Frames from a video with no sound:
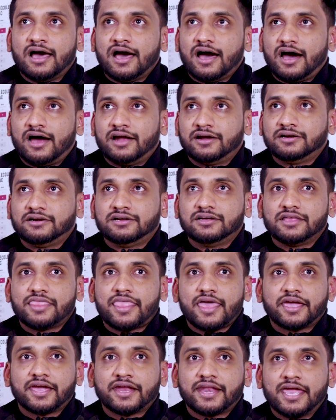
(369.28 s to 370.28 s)
and
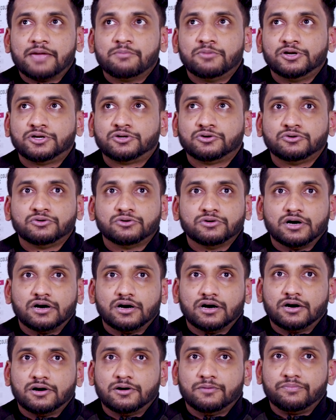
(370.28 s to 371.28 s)
they can able
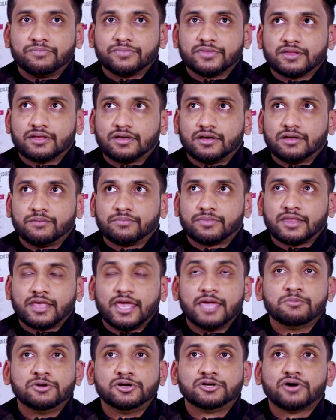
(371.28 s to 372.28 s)

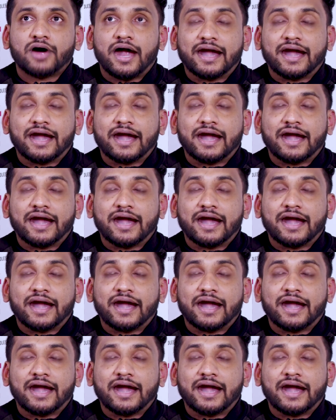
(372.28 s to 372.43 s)
to